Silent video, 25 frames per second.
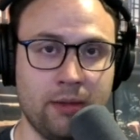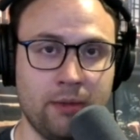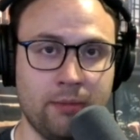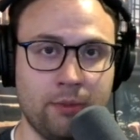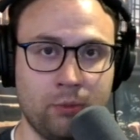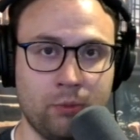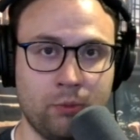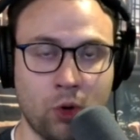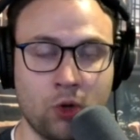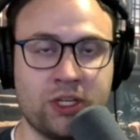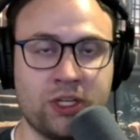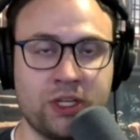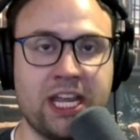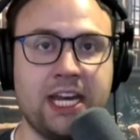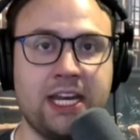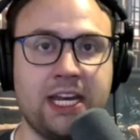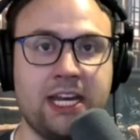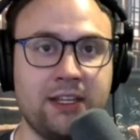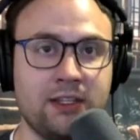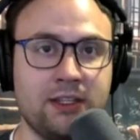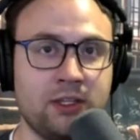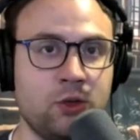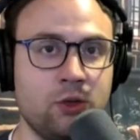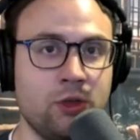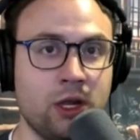rotated
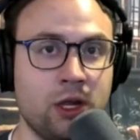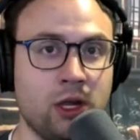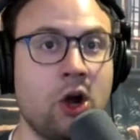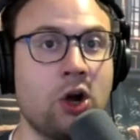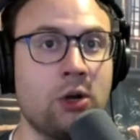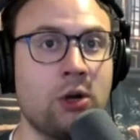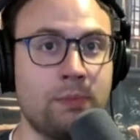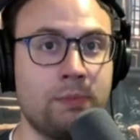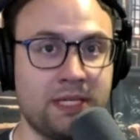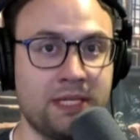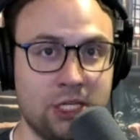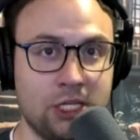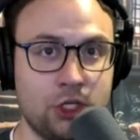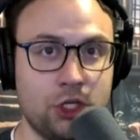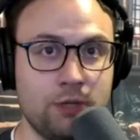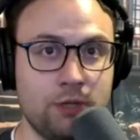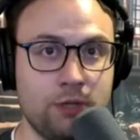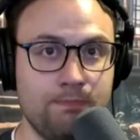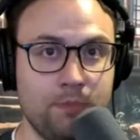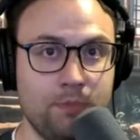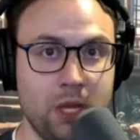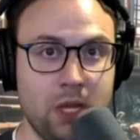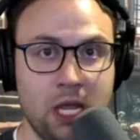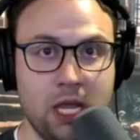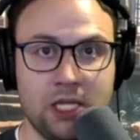into the guard position.
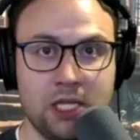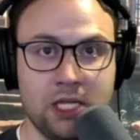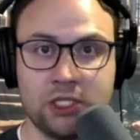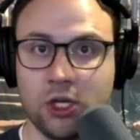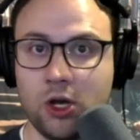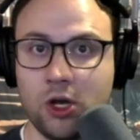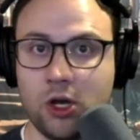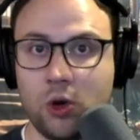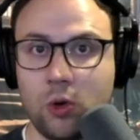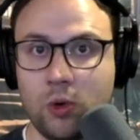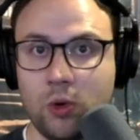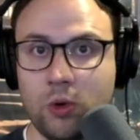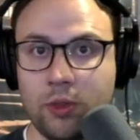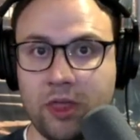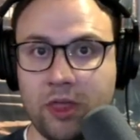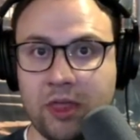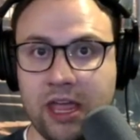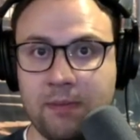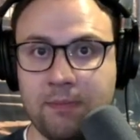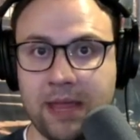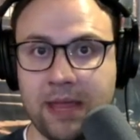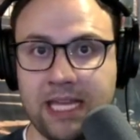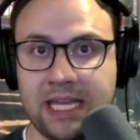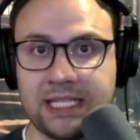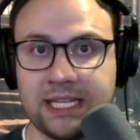So they
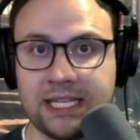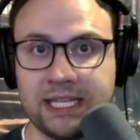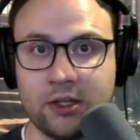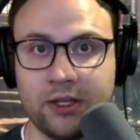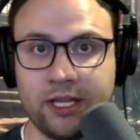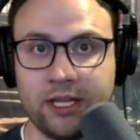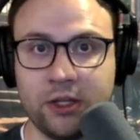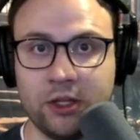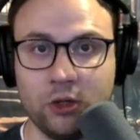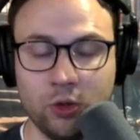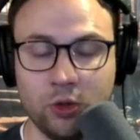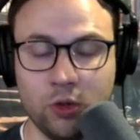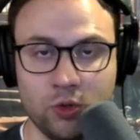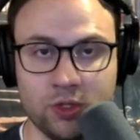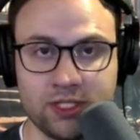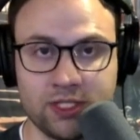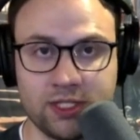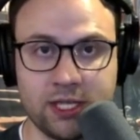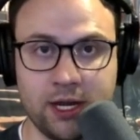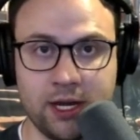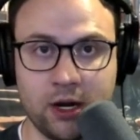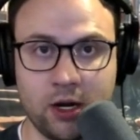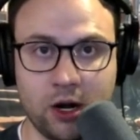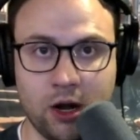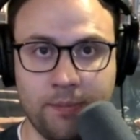basically lose
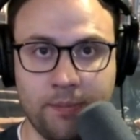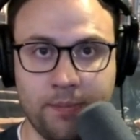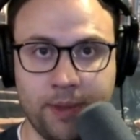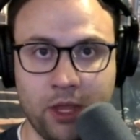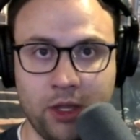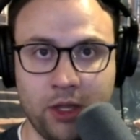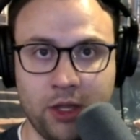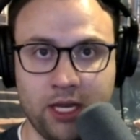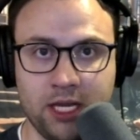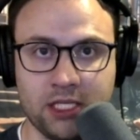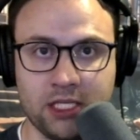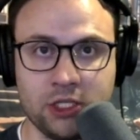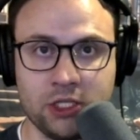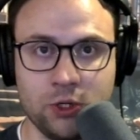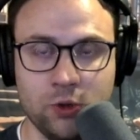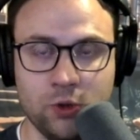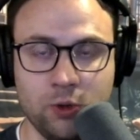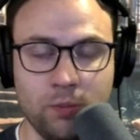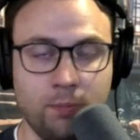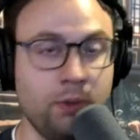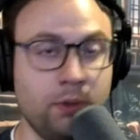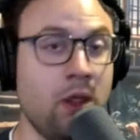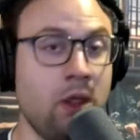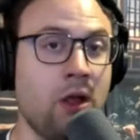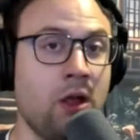their ability to
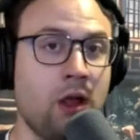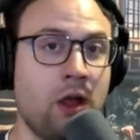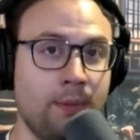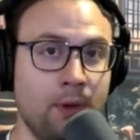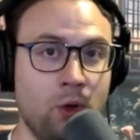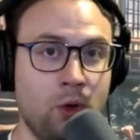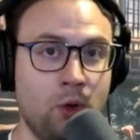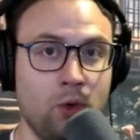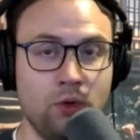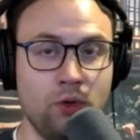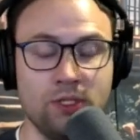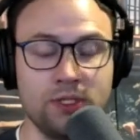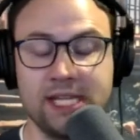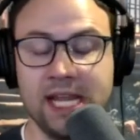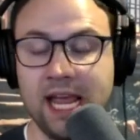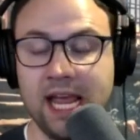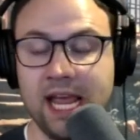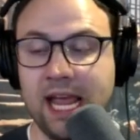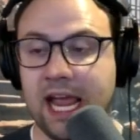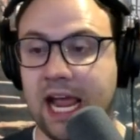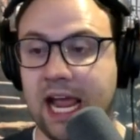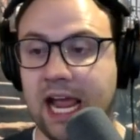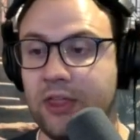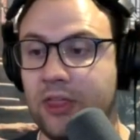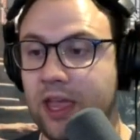plug up holes.
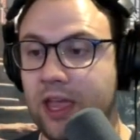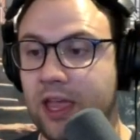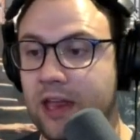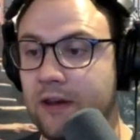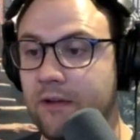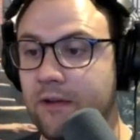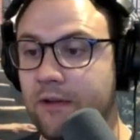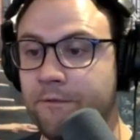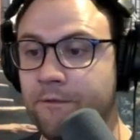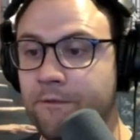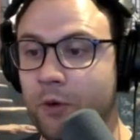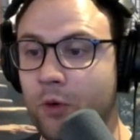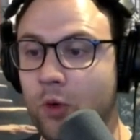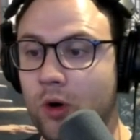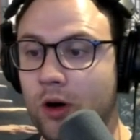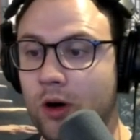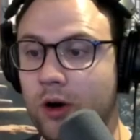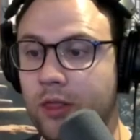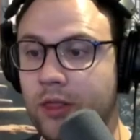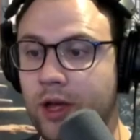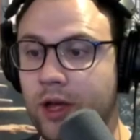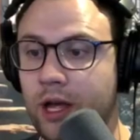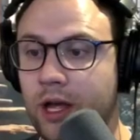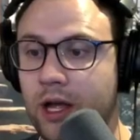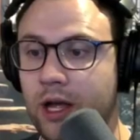And then for
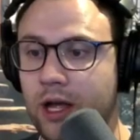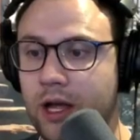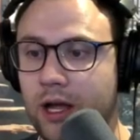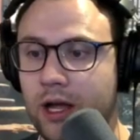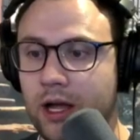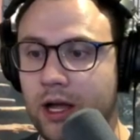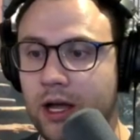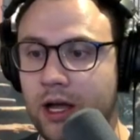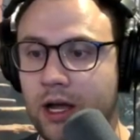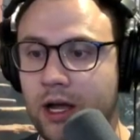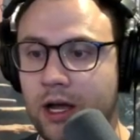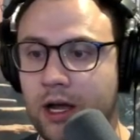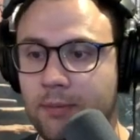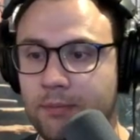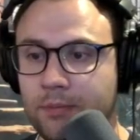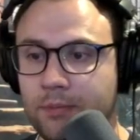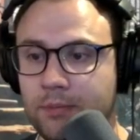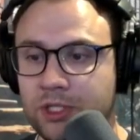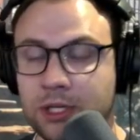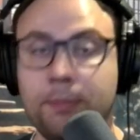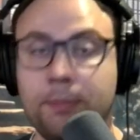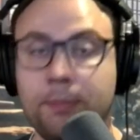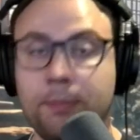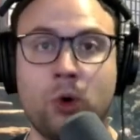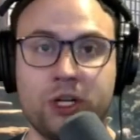the
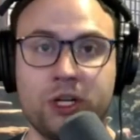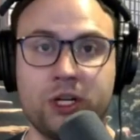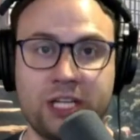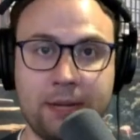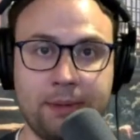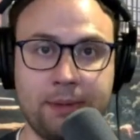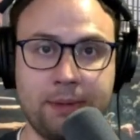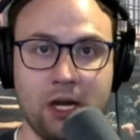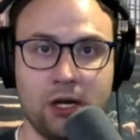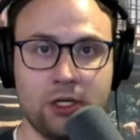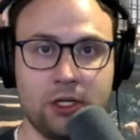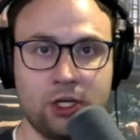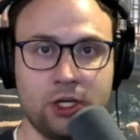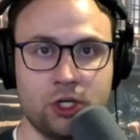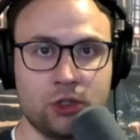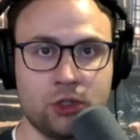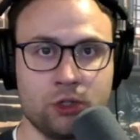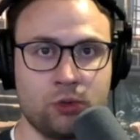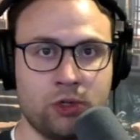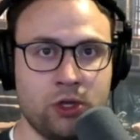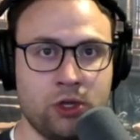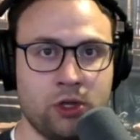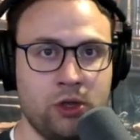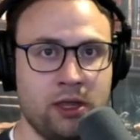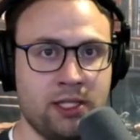support type characters,
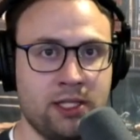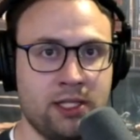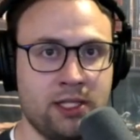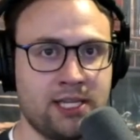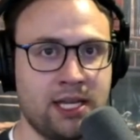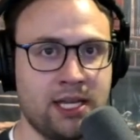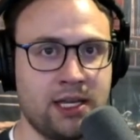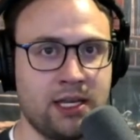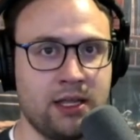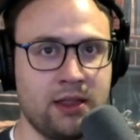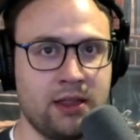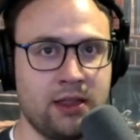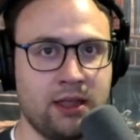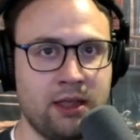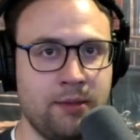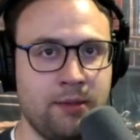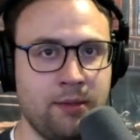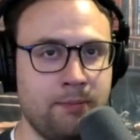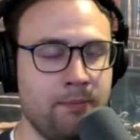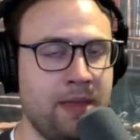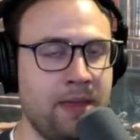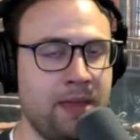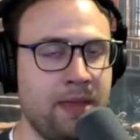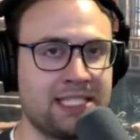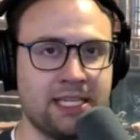instead
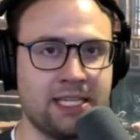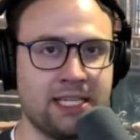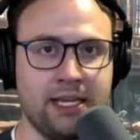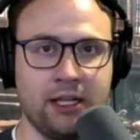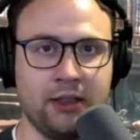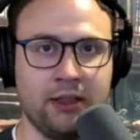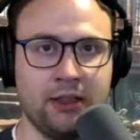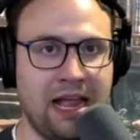it basically